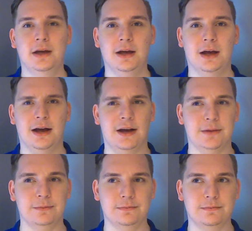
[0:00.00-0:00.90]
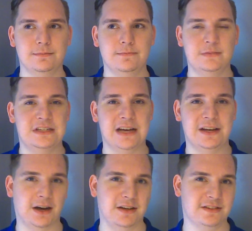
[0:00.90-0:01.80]
dead
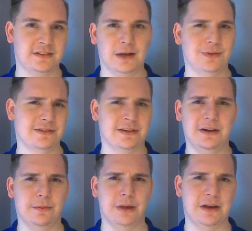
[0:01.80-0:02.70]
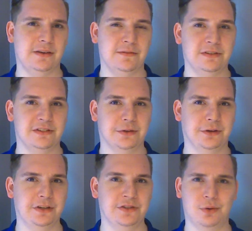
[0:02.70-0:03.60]
husk that was in an abandoned
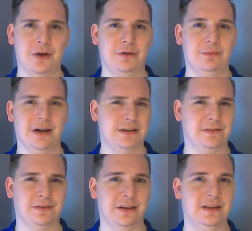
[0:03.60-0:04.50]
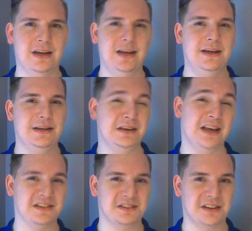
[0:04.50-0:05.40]
facility surrounded by different
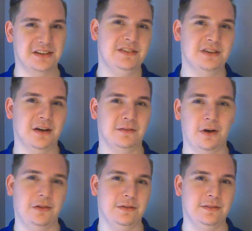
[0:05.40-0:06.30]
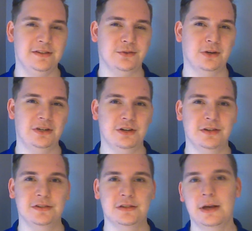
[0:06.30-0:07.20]
nestings of all of these
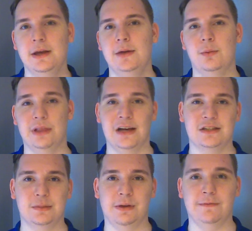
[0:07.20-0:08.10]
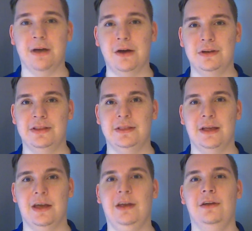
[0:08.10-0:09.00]
creatures. When the SCP found it,
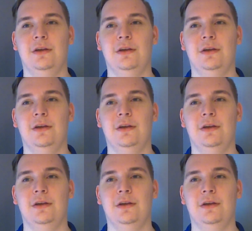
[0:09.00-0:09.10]
the